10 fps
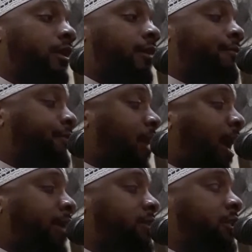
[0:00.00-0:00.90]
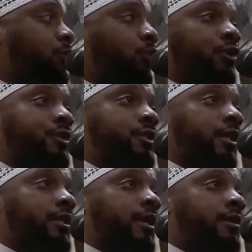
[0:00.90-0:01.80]
If IT were to
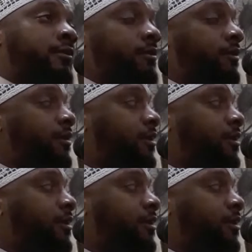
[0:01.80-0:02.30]
shut down,